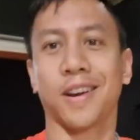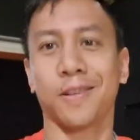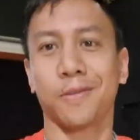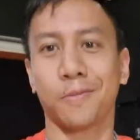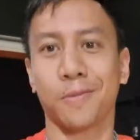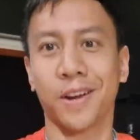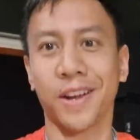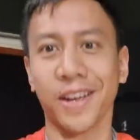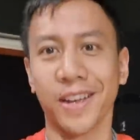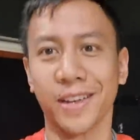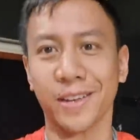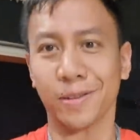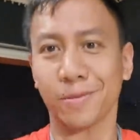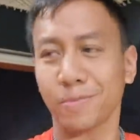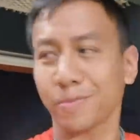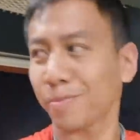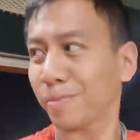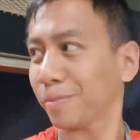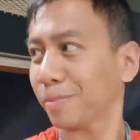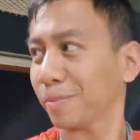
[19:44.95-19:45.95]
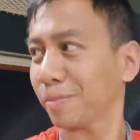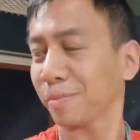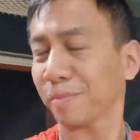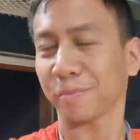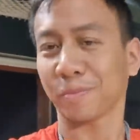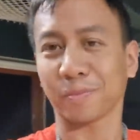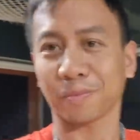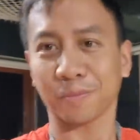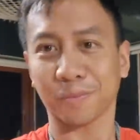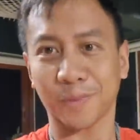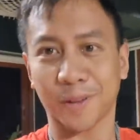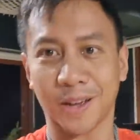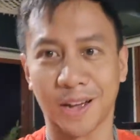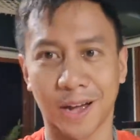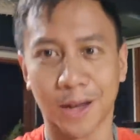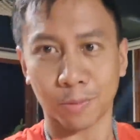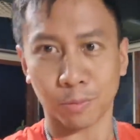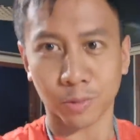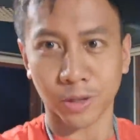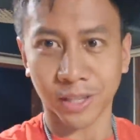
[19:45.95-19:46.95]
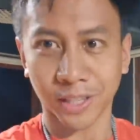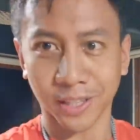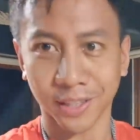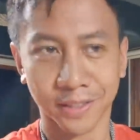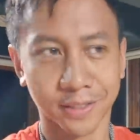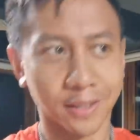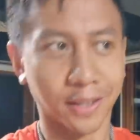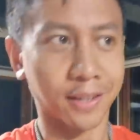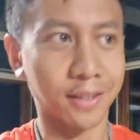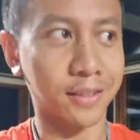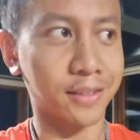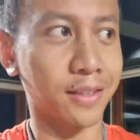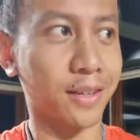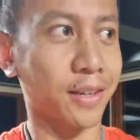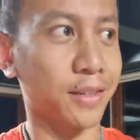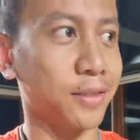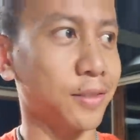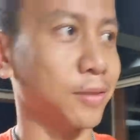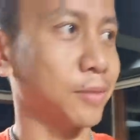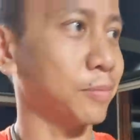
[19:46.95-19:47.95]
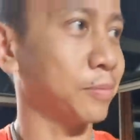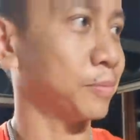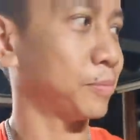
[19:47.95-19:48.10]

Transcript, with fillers: All right. I'm really excited, guys.